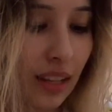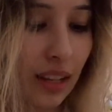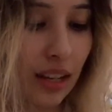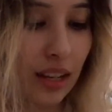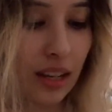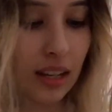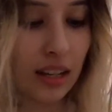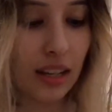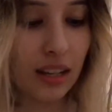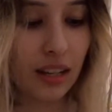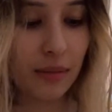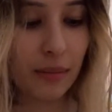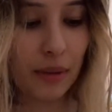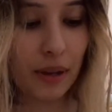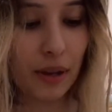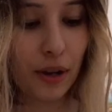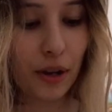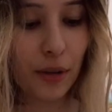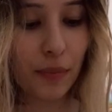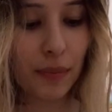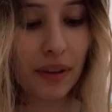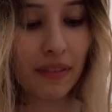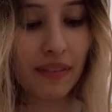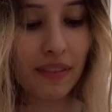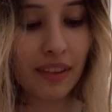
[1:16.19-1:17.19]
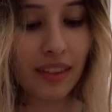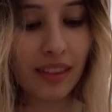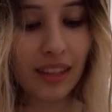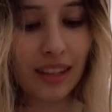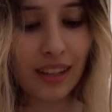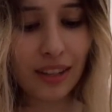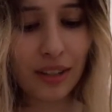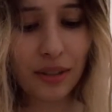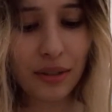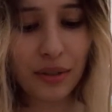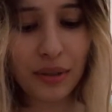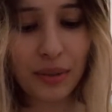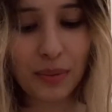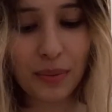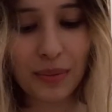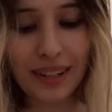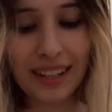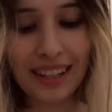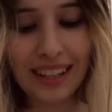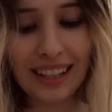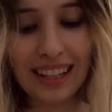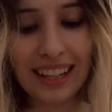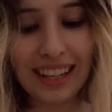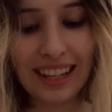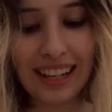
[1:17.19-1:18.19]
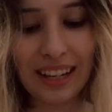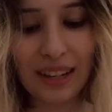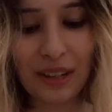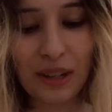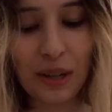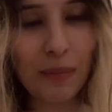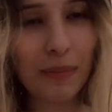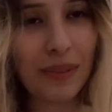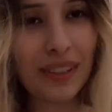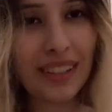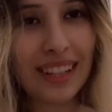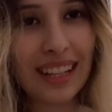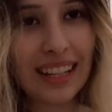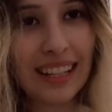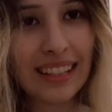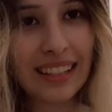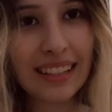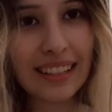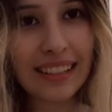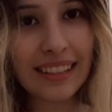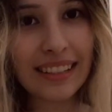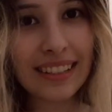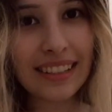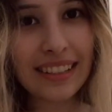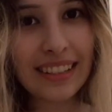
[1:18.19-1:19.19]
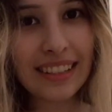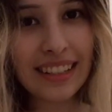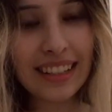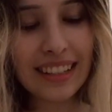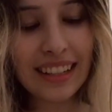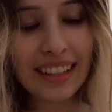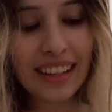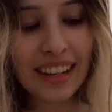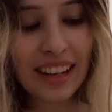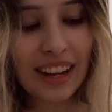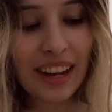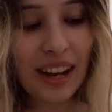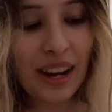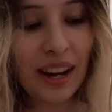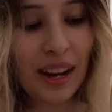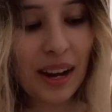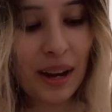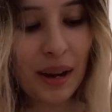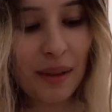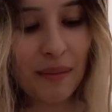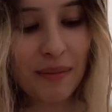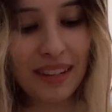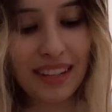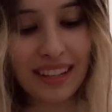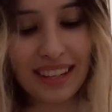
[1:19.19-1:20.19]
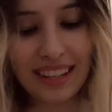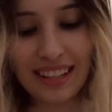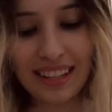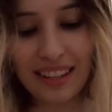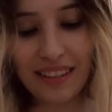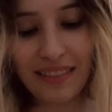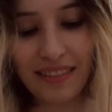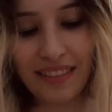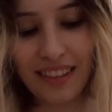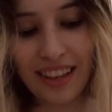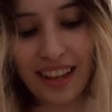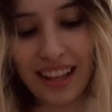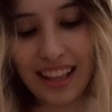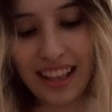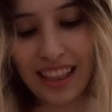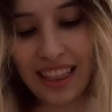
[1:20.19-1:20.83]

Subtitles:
I hope everything goes well and I hope it tastes good, because if not,